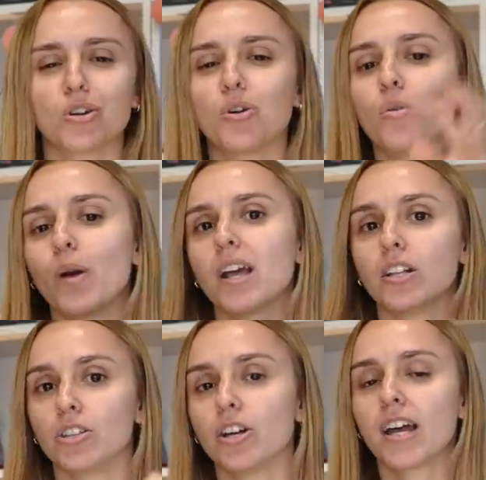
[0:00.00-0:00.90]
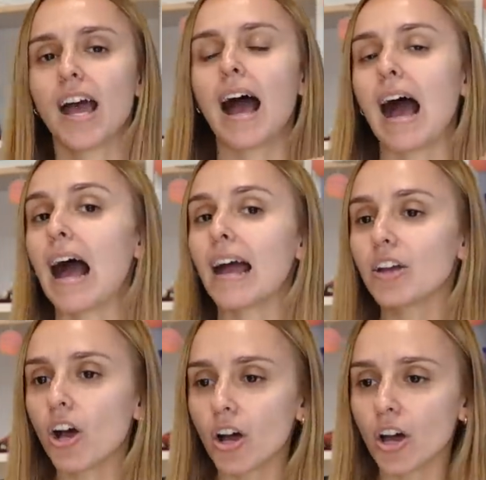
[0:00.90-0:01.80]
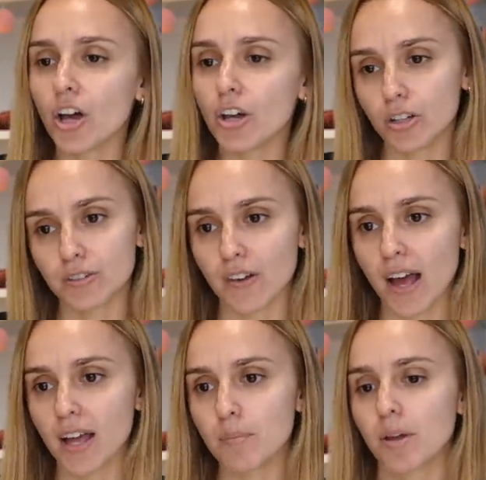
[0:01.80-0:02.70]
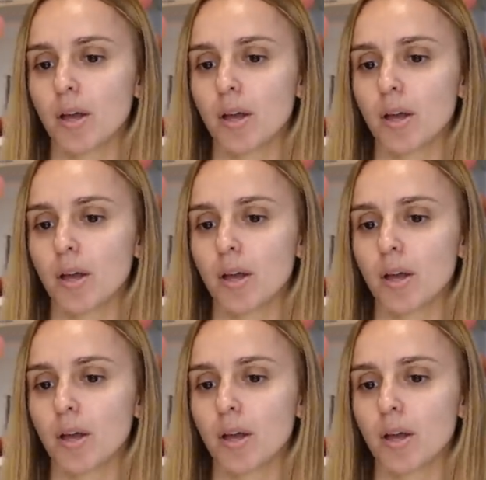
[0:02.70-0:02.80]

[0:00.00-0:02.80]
a quick look, I got a good vibe,